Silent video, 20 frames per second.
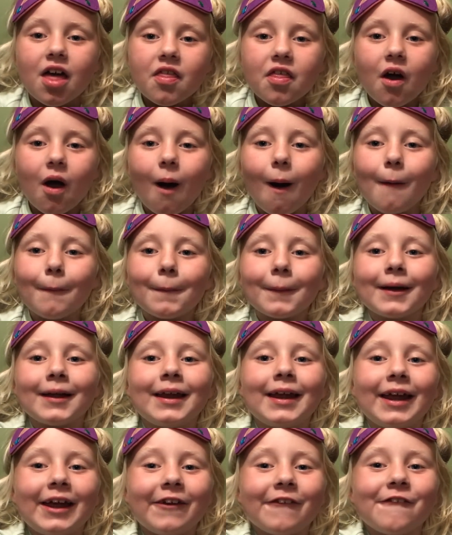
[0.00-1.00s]
the
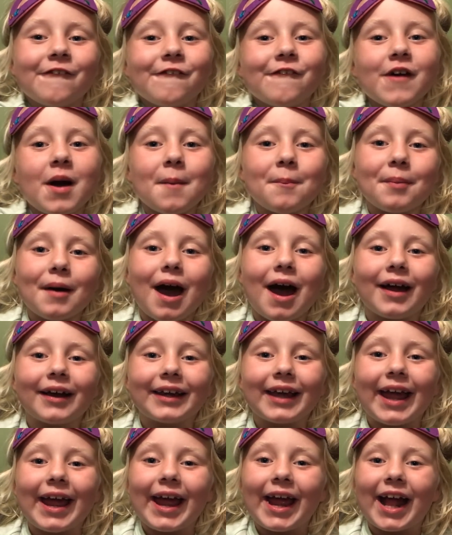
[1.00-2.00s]
opening football
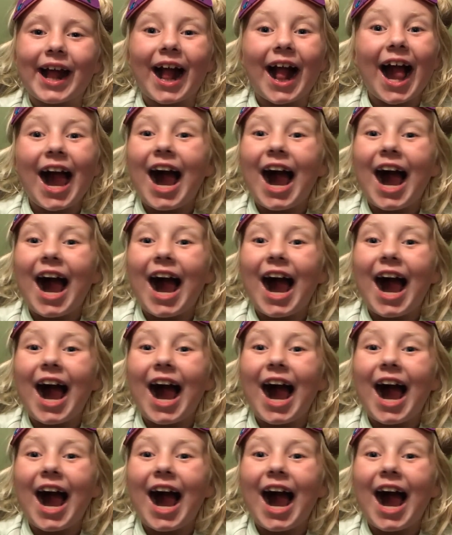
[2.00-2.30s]
game.